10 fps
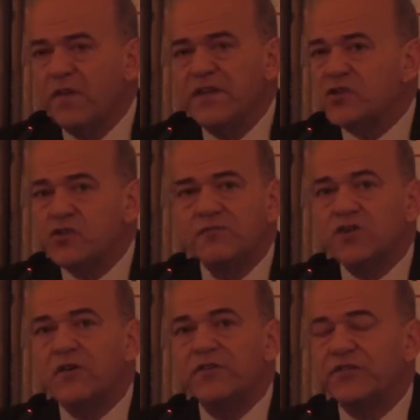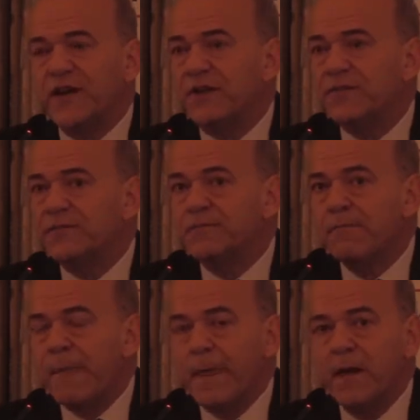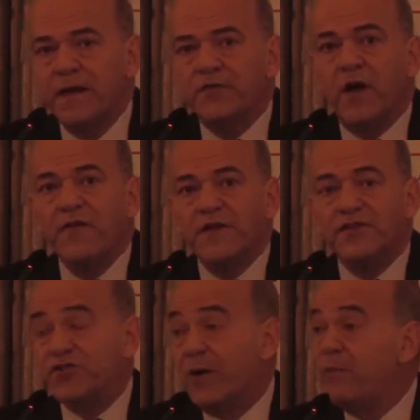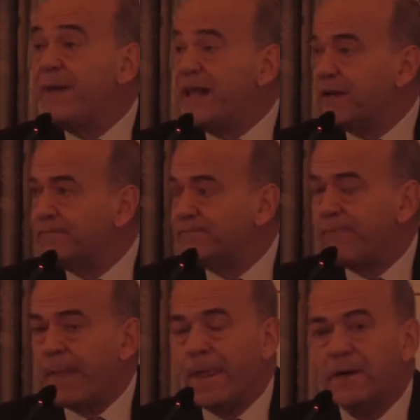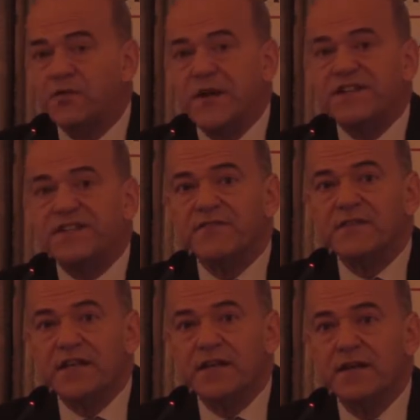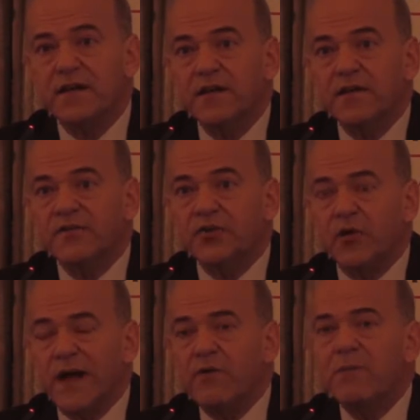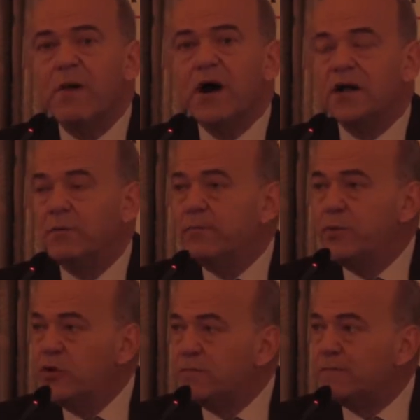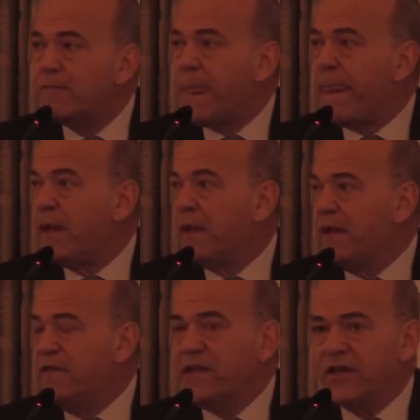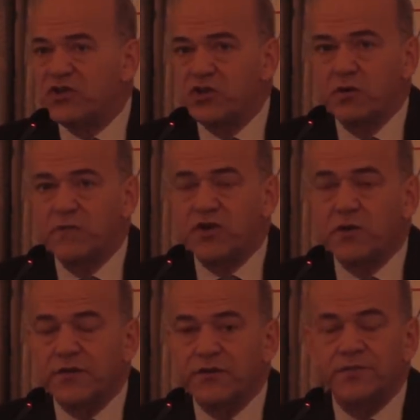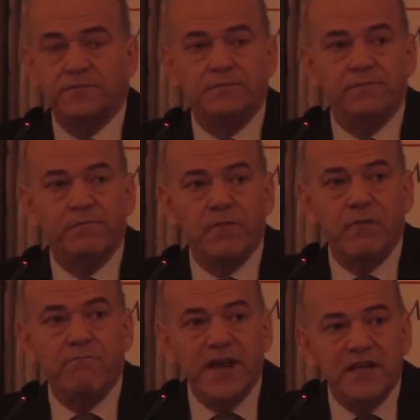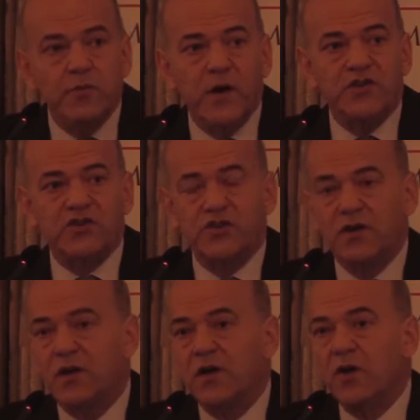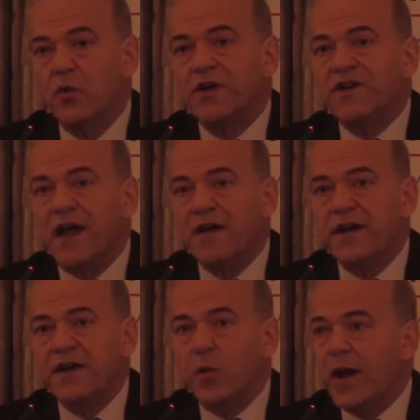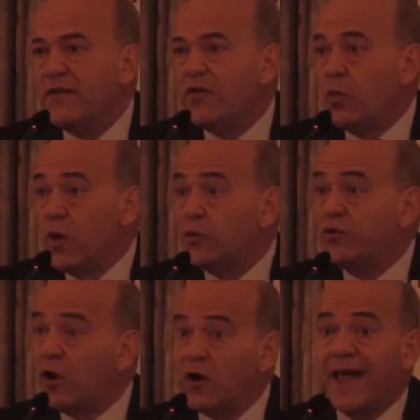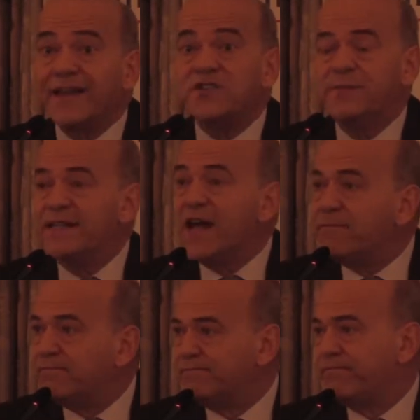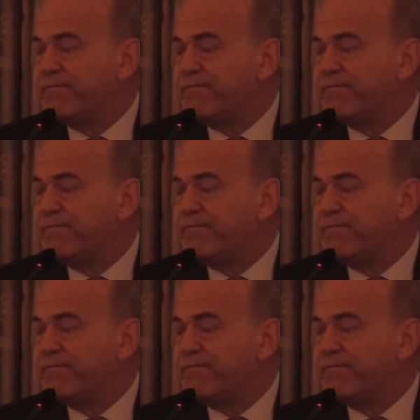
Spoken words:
The issue of token sales is one that has troubled many. 2017 saw a remarkable boom in the issue of tokens, many of which were done in a way that we would not like to be done.